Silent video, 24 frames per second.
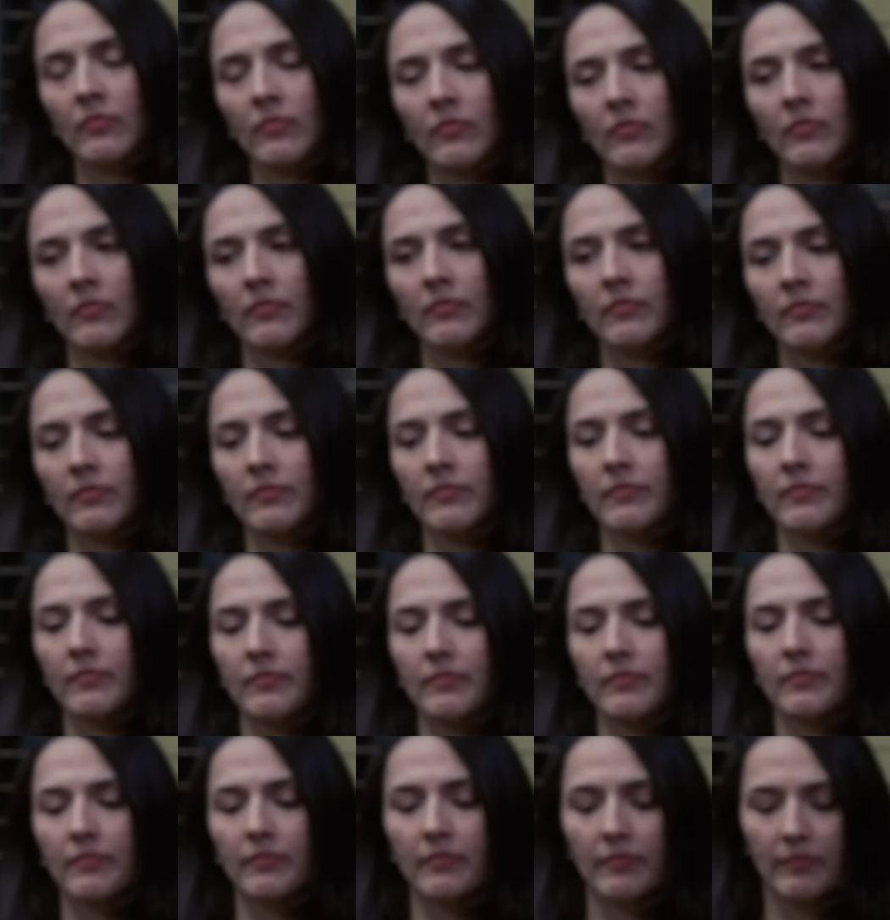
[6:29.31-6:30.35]

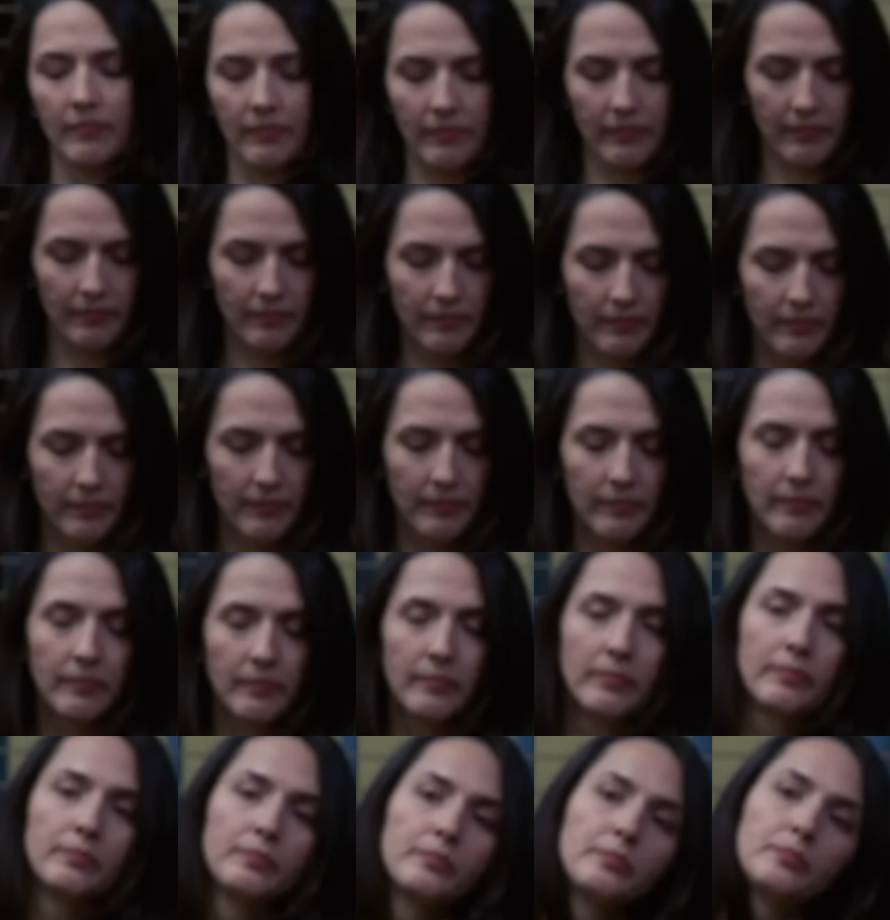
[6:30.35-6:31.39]

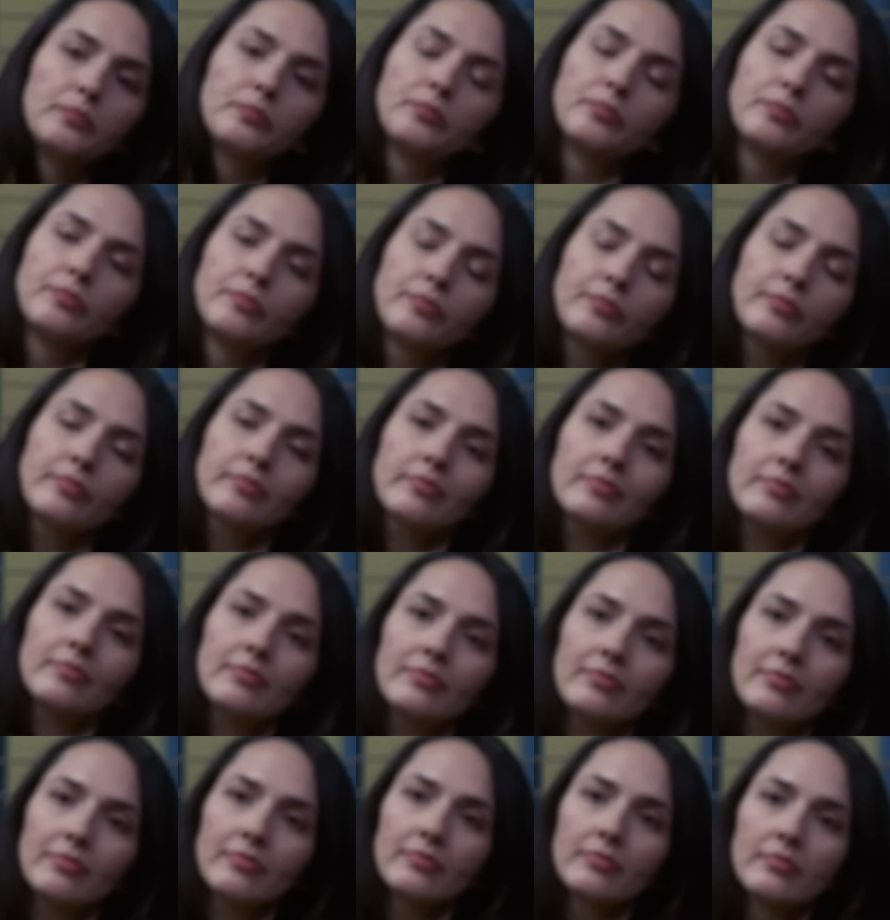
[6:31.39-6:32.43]

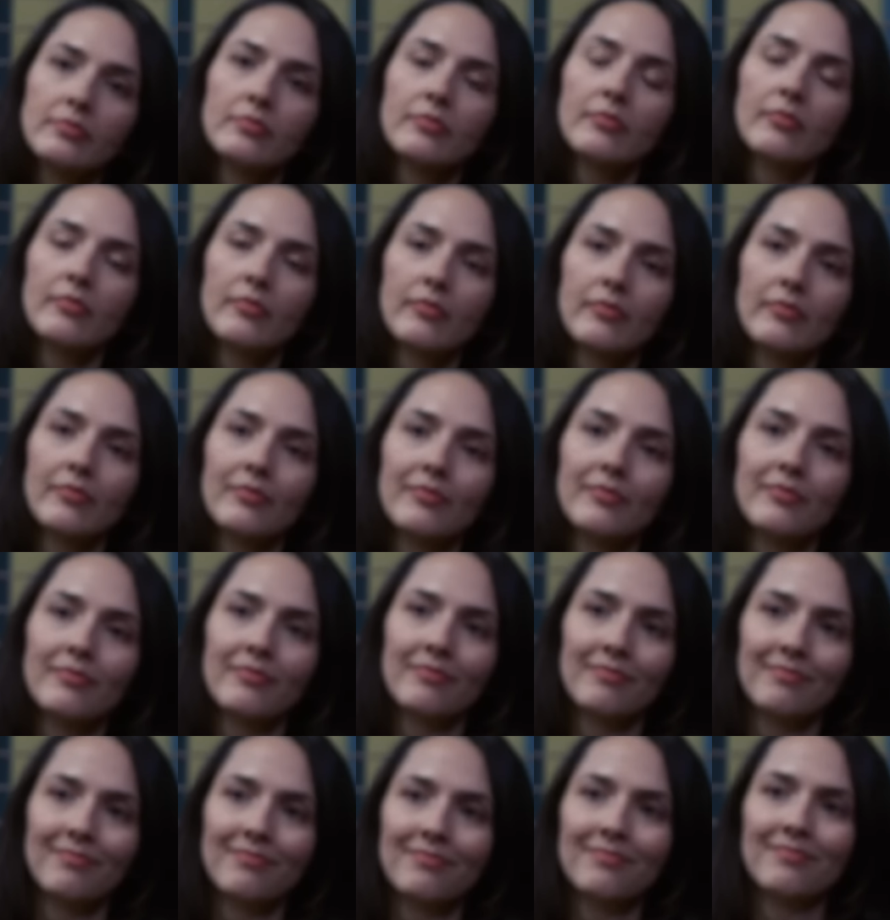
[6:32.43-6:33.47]

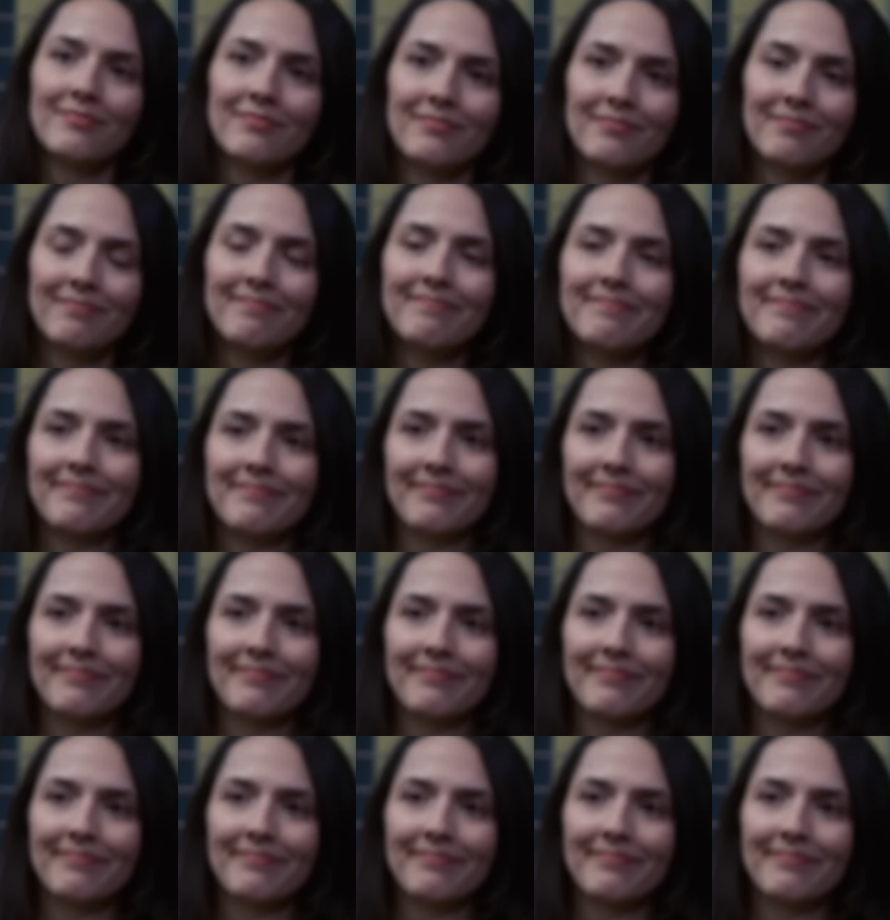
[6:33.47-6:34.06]
(not speaking)